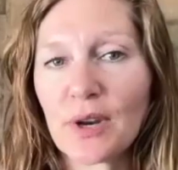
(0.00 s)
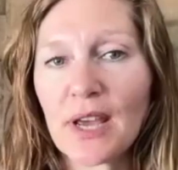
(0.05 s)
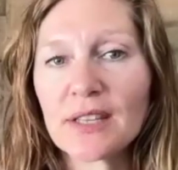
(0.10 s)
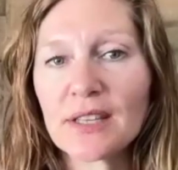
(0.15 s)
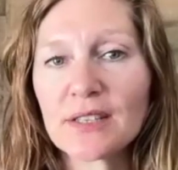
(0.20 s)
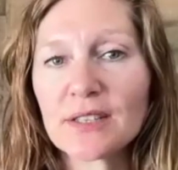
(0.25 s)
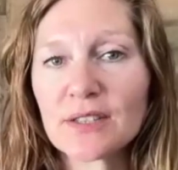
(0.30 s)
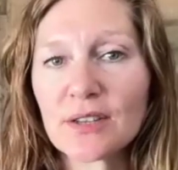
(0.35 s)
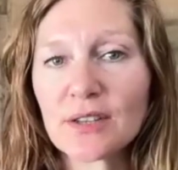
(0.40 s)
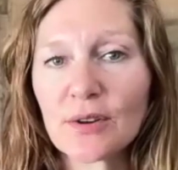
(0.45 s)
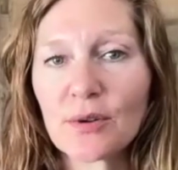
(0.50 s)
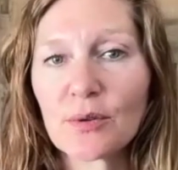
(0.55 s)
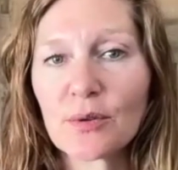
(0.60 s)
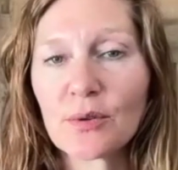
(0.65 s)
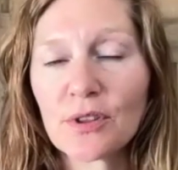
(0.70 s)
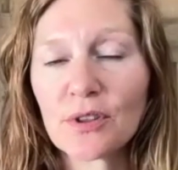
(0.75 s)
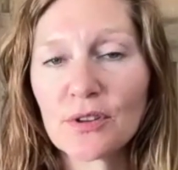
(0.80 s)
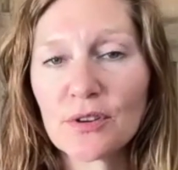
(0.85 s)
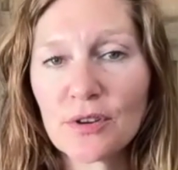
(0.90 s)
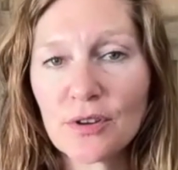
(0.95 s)
And so
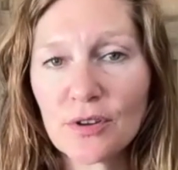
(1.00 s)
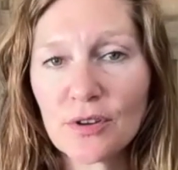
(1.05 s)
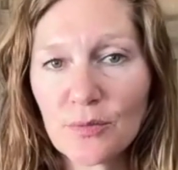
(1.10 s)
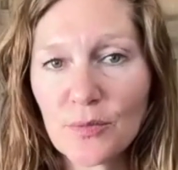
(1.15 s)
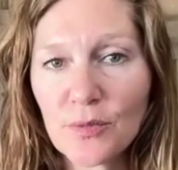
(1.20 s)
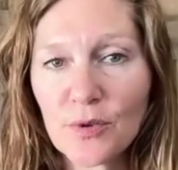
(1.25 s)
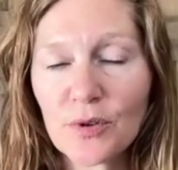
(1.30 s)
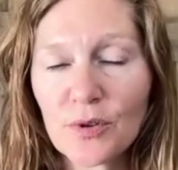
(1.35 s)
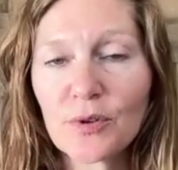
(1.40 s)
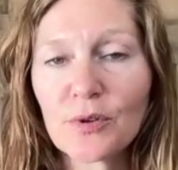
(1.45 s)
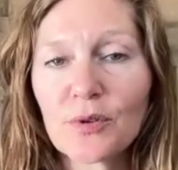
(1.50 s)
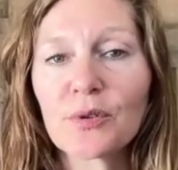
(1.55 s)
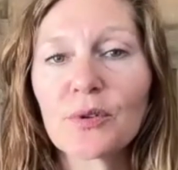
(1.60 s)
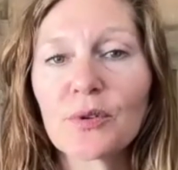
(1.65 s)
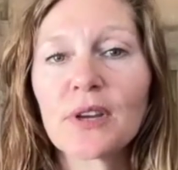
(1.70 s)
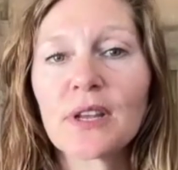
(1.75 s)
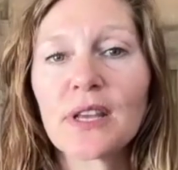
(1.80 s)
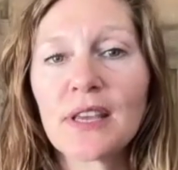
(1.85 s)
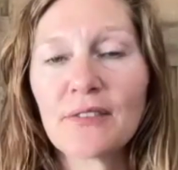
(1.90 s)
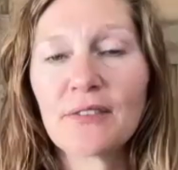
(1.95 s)
the new
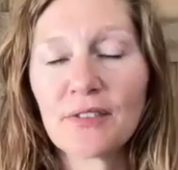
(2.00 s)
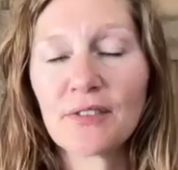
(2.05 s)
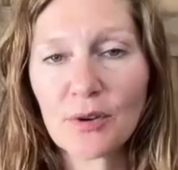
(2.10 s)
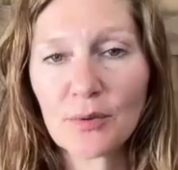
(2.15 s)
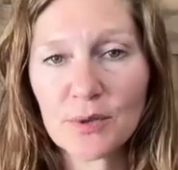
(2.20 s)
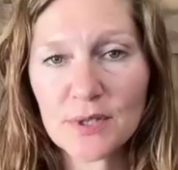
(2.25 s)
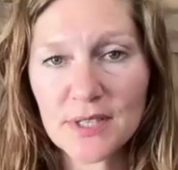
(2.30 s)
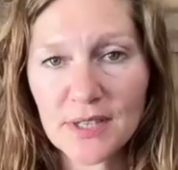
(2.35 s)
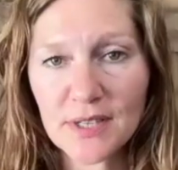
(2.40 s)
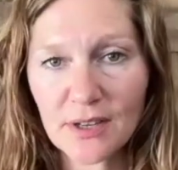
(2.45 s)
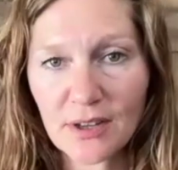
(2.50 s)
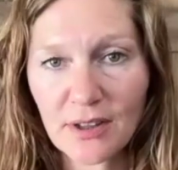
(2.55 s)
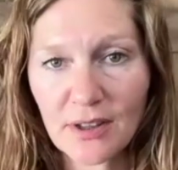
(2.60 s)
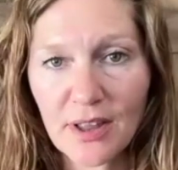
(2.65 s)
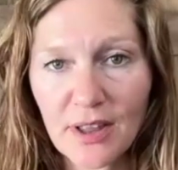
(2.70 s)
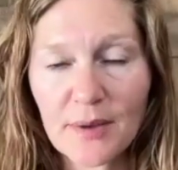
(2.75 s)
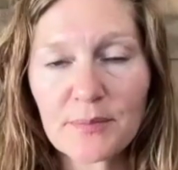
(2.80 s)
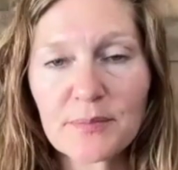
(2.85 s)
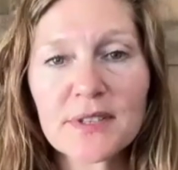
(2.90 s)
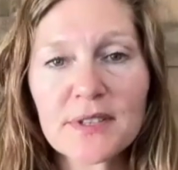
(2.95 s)
moon, even though it's an
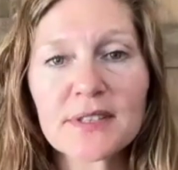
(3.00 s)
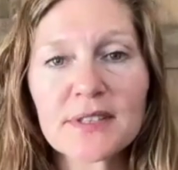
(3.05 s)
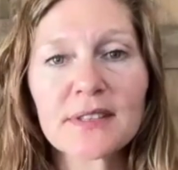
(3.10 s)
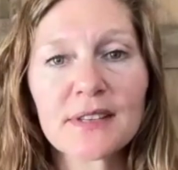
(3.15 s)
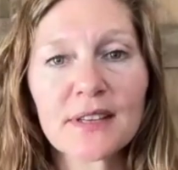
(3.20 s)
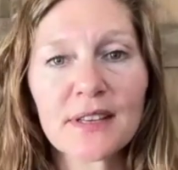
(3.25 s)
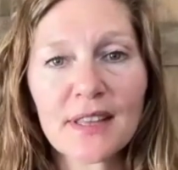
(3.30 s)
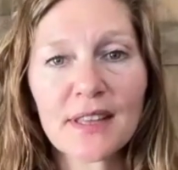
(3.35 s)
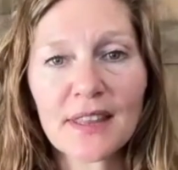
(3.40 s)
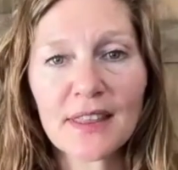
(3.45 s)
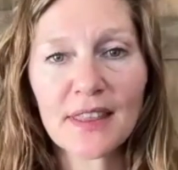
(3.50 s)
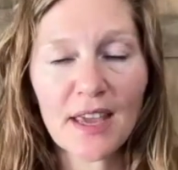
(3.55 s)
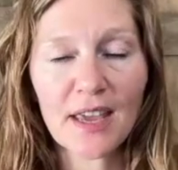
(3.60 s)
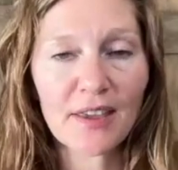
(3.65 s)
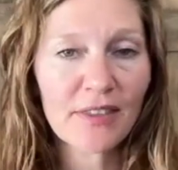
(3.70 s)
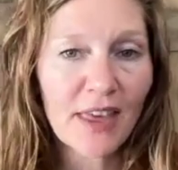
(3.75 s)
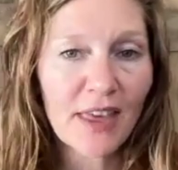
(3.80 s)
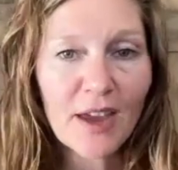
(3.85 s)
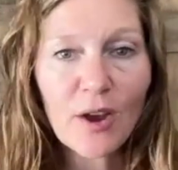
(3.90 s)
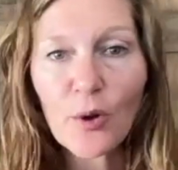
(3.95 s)
eclipse,
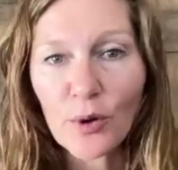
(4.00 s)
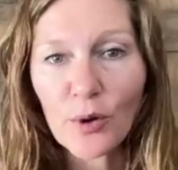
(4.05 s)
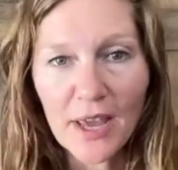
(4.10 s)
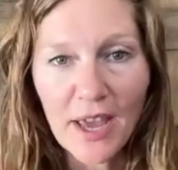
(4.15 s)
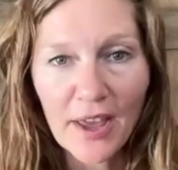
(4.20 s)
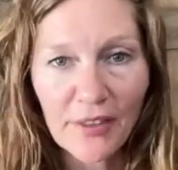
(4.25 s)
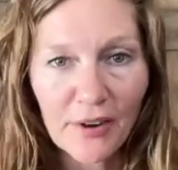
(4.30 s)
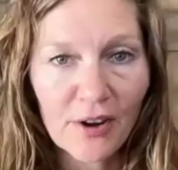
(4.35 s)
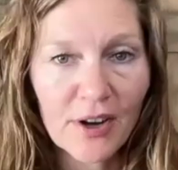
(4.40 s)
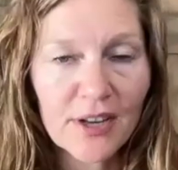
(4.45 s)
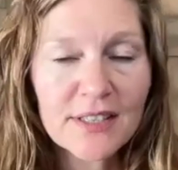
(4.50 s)
they go together.